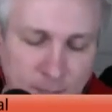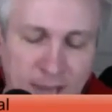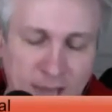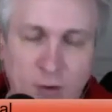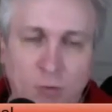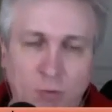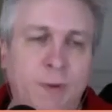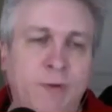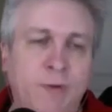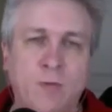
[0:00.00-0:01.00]
I go through
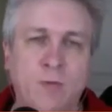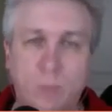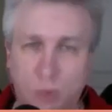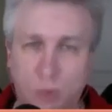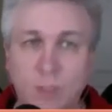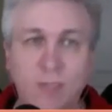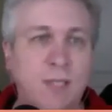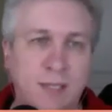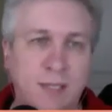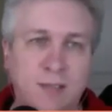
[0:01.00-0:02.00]
periods where I'm doing
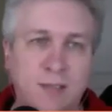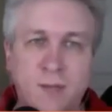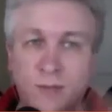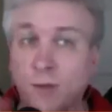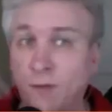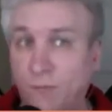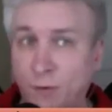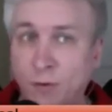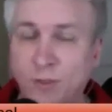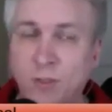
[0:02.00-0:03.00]
tests, not necessarily
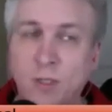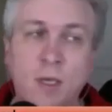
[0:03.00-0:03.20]
first,